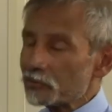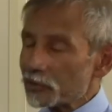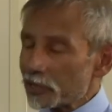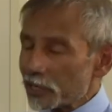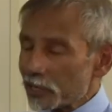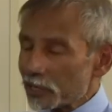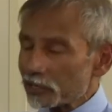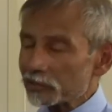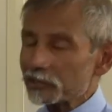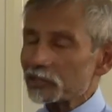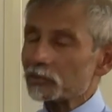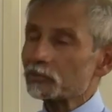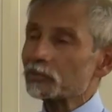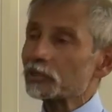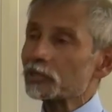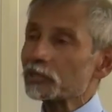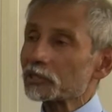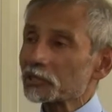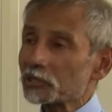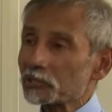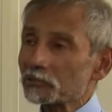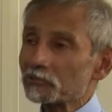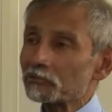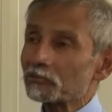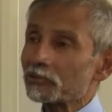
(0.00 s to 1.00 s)
healthy
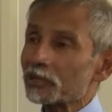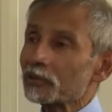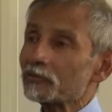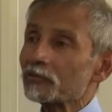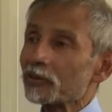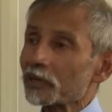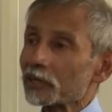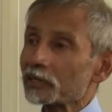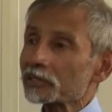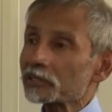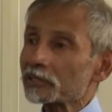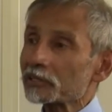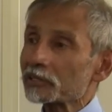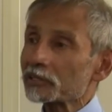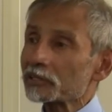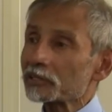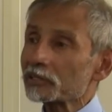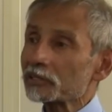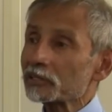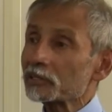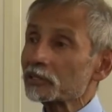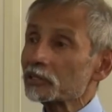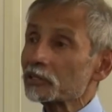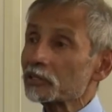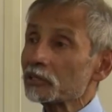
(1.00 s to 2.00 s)
person refluxes.